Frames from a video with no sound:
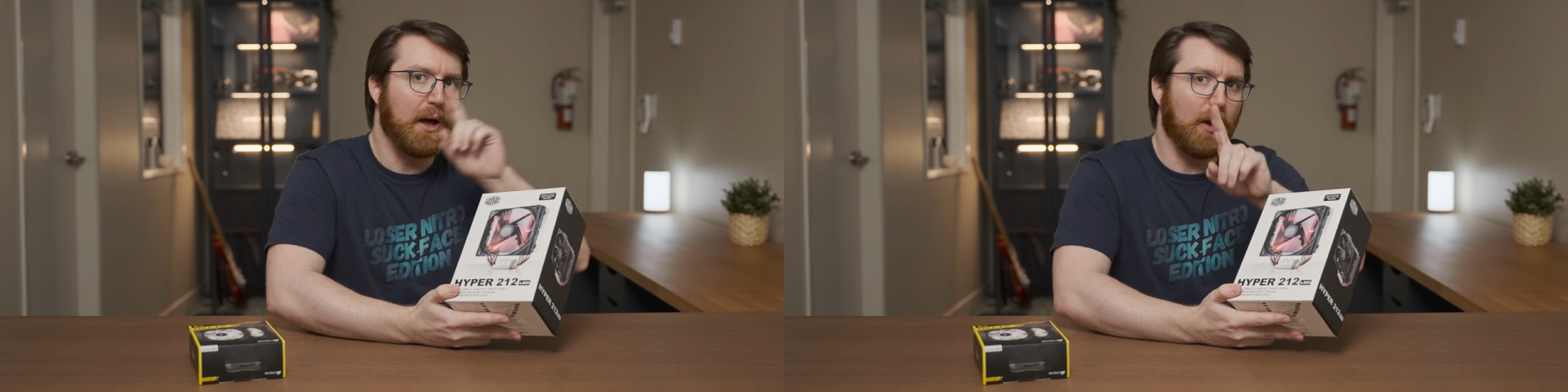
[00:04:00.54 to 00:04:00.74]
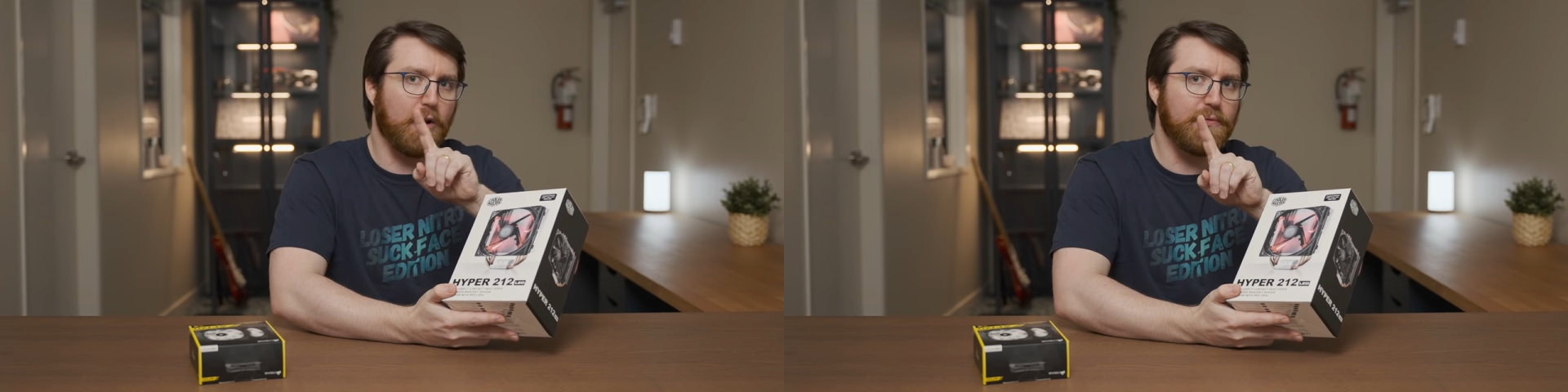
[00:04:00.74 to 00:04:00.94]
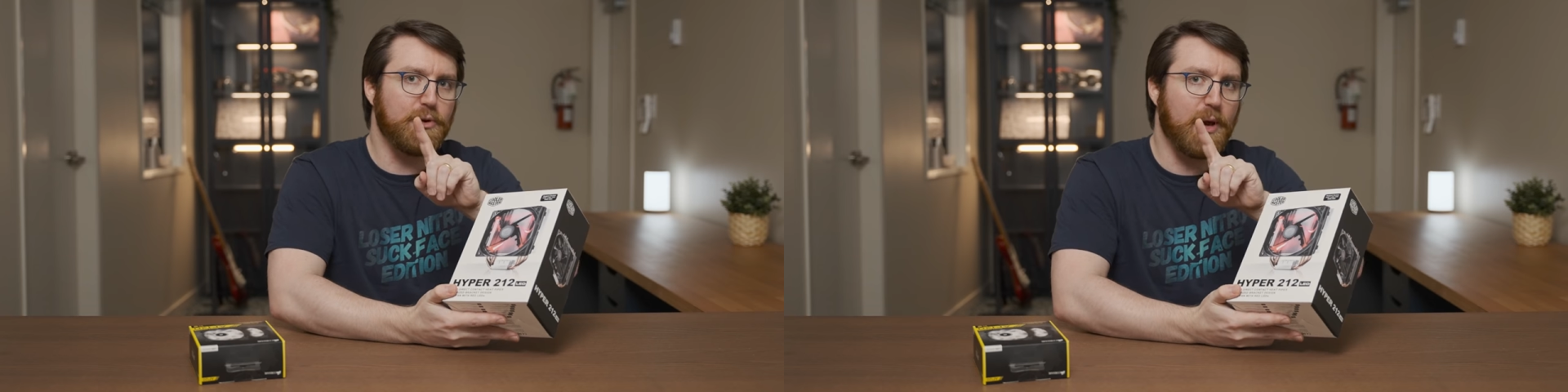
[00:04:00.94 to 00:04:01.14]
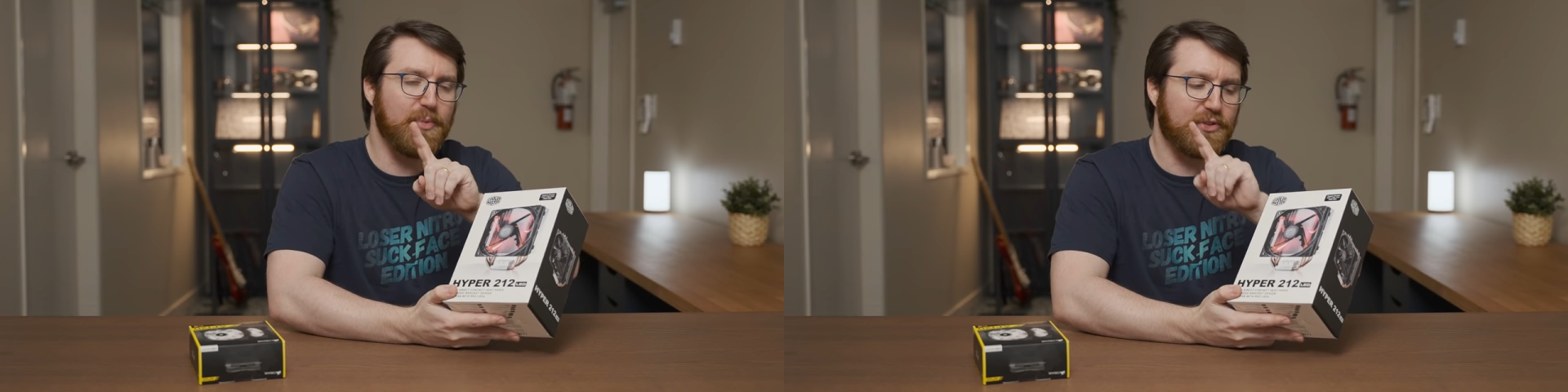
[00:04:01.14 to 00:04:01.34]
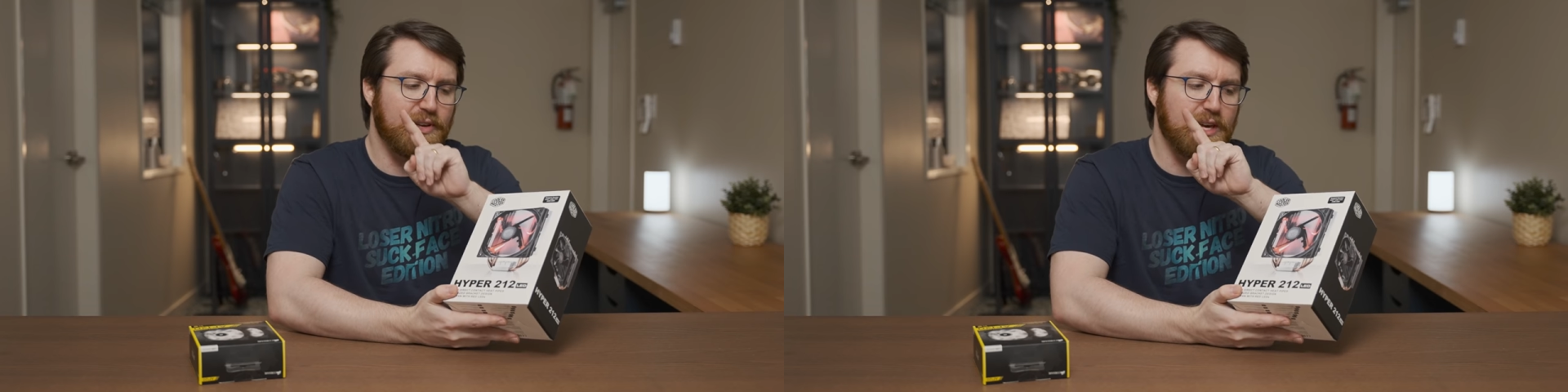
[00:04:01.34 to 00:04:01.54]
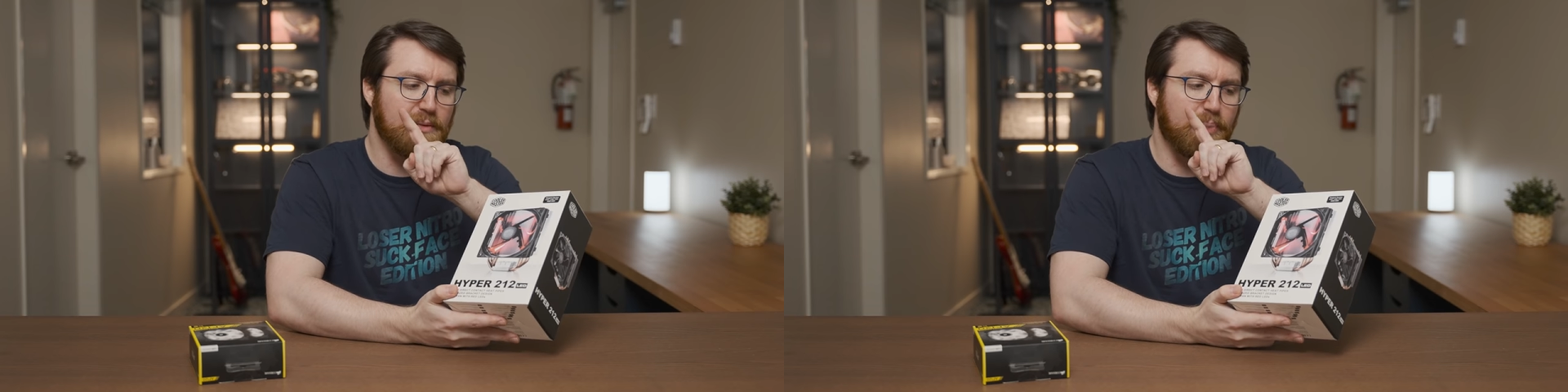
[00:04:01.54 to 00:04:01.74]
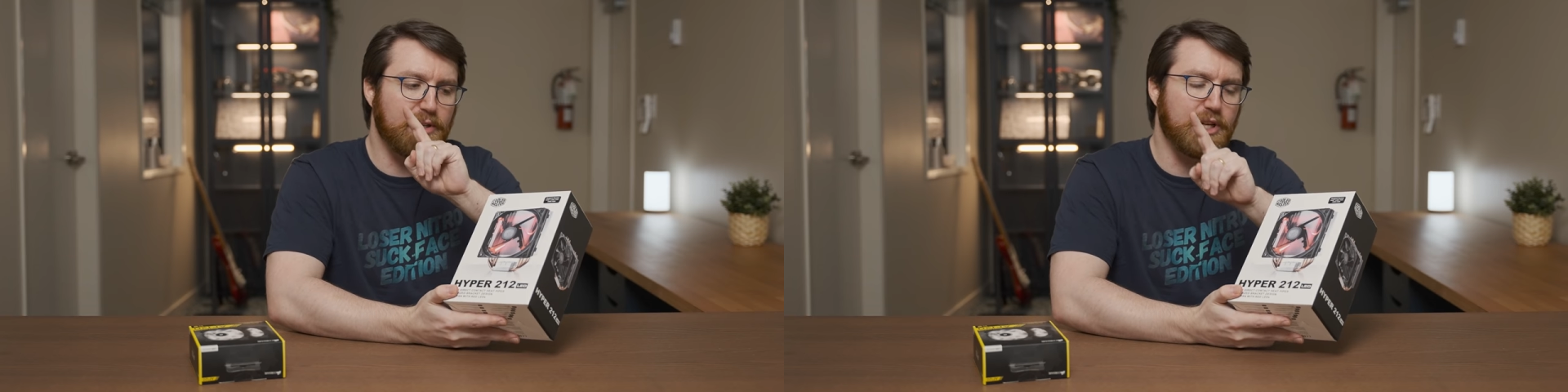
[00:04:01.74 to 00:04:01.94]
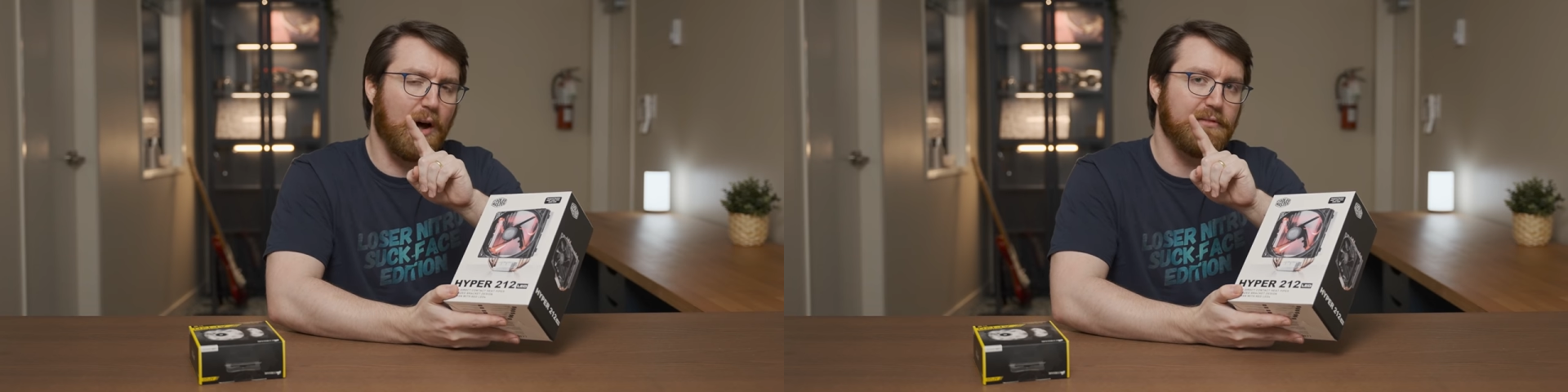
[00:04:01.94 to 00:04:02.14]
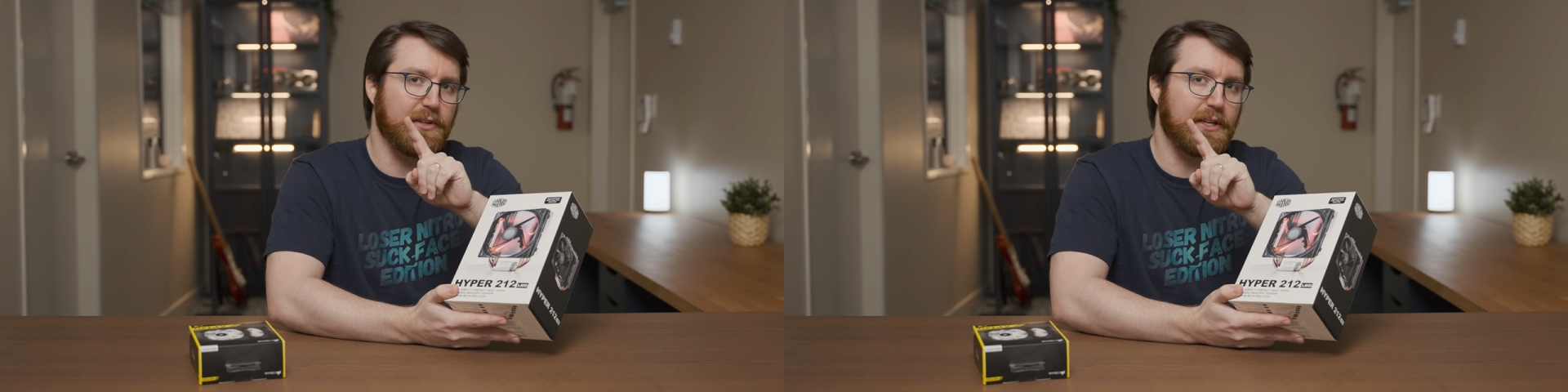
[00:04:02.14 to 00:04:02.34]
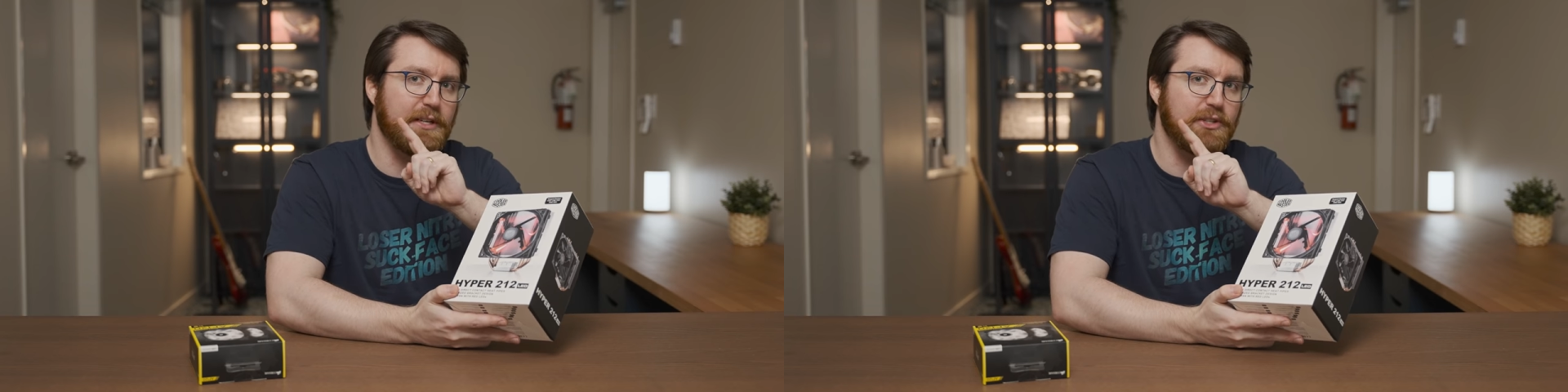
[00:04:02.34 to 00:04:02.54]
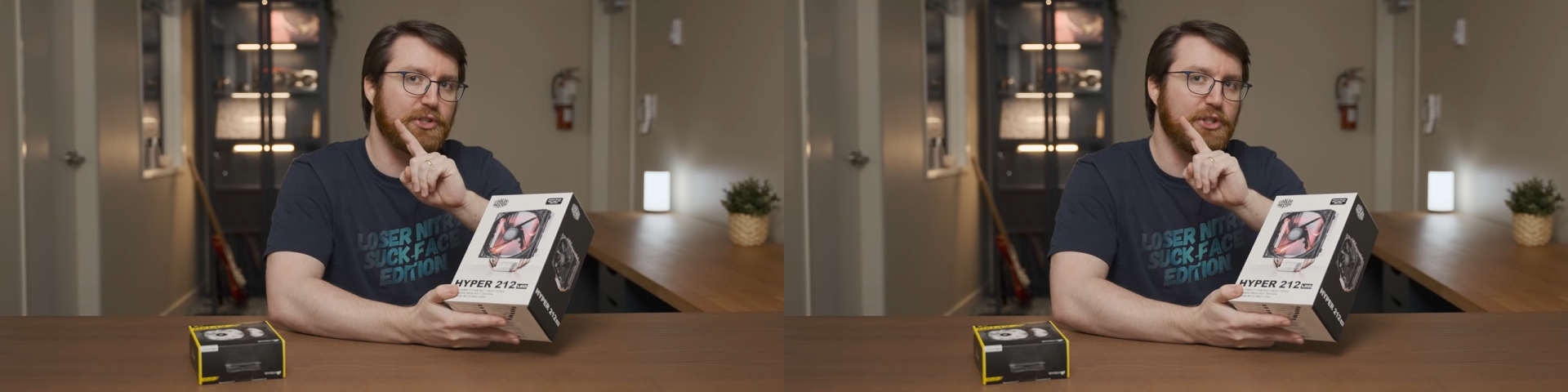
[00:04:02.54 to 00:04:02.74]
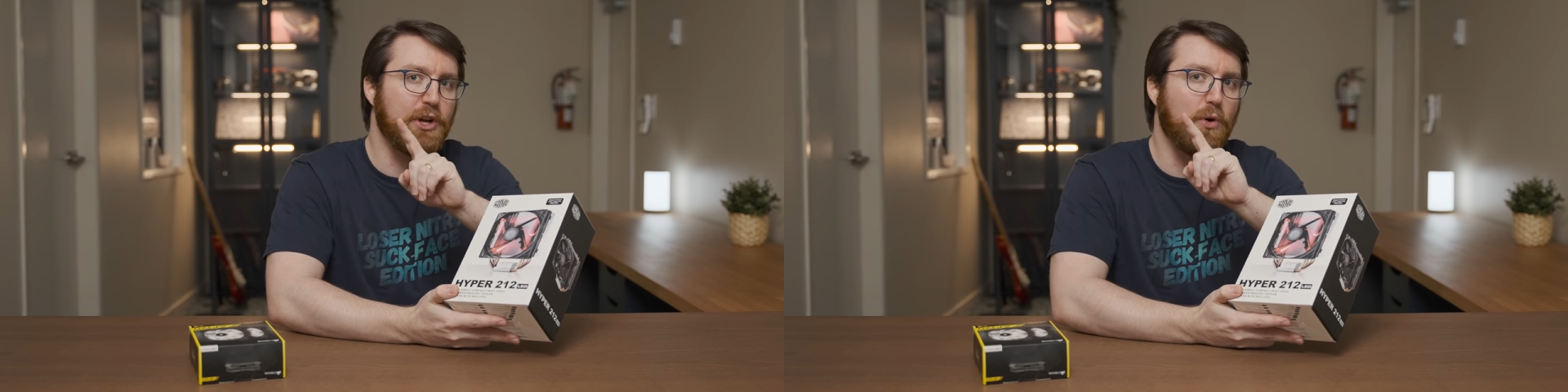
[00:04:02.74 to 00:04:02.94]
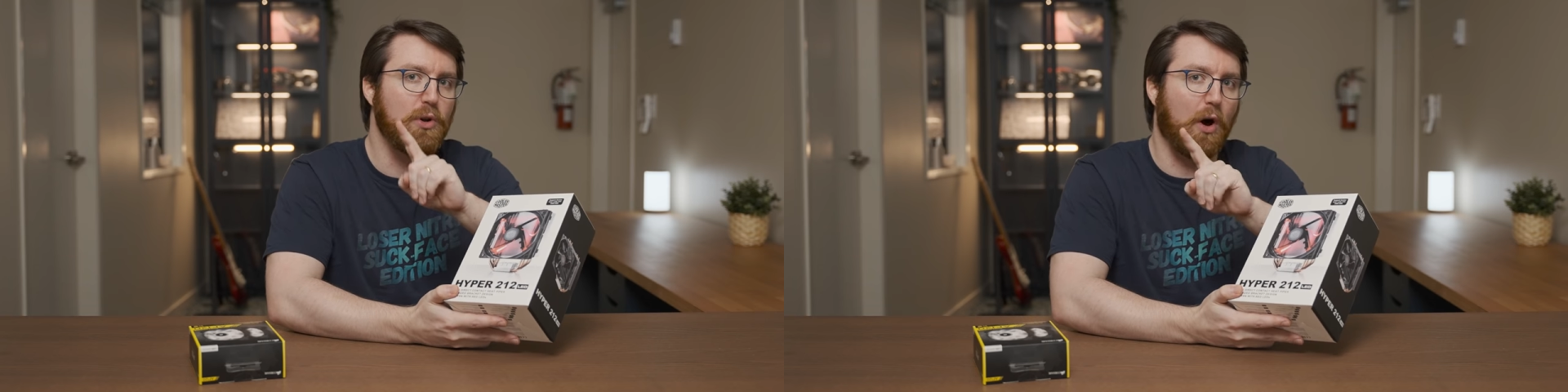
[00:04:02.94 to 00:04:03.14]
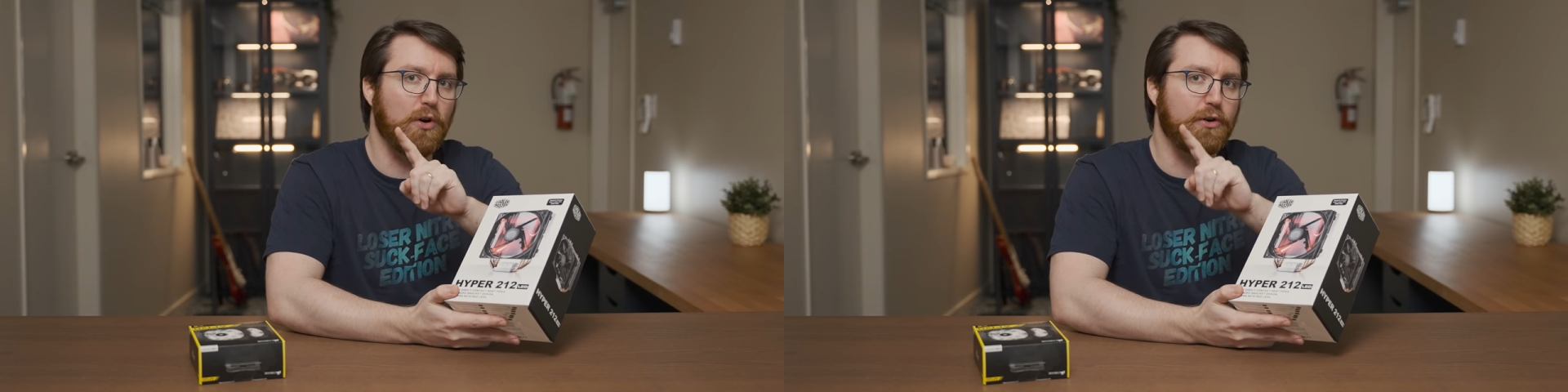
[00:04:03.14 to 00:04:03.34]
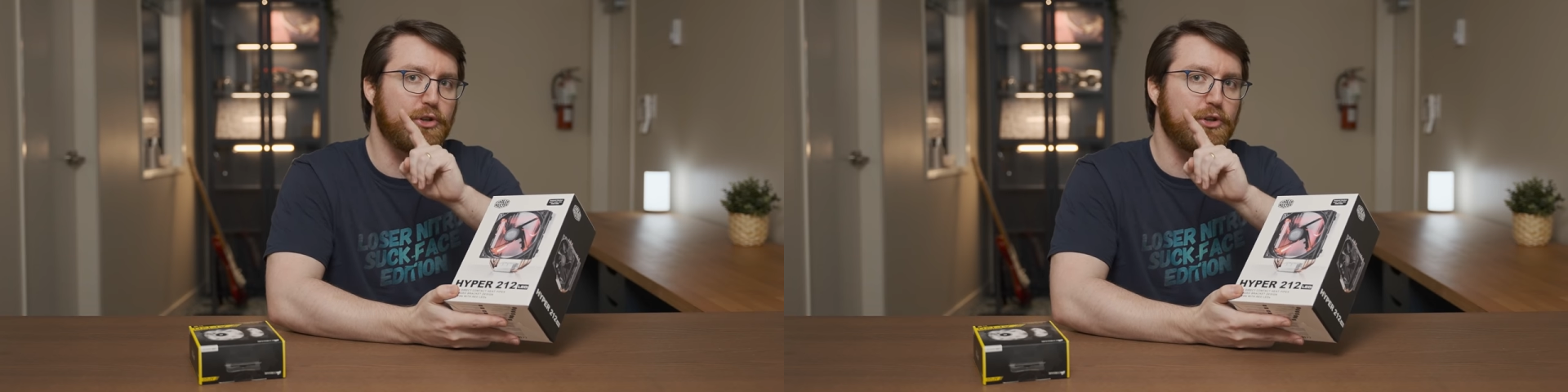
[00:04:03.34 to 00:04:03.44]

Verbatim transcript: A lot of you may be thinking, but David, it is no longer